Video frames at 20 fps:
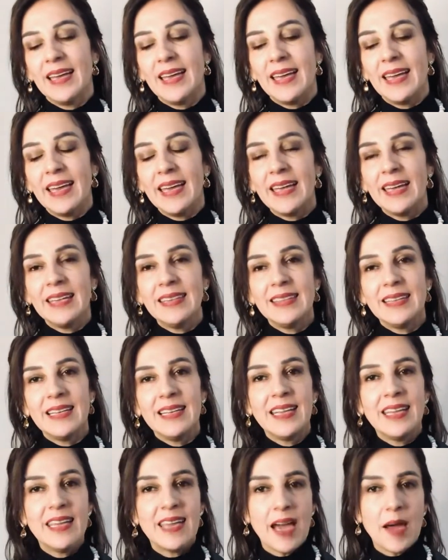And the
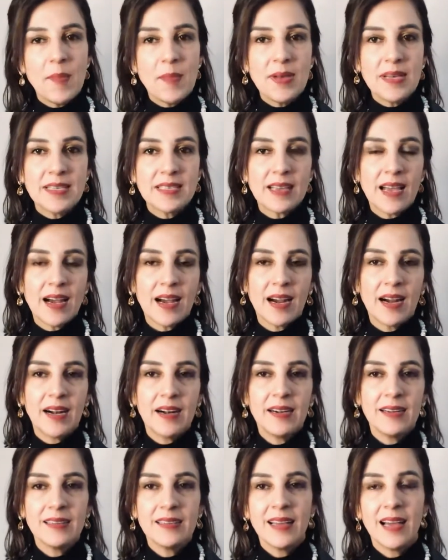Niyamas
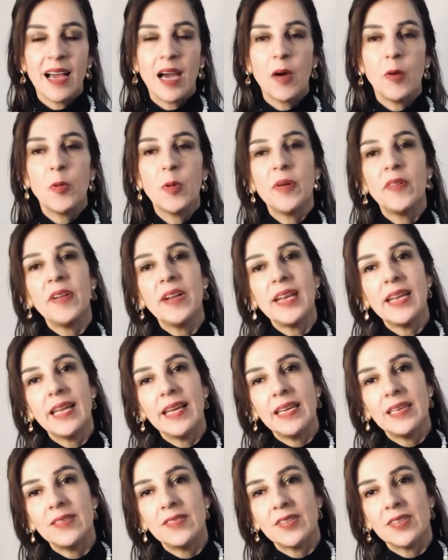are how we
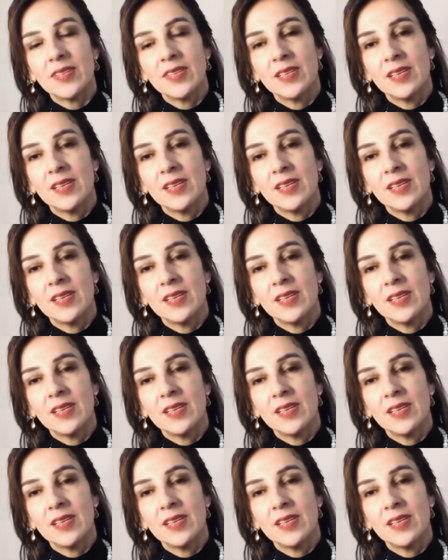relate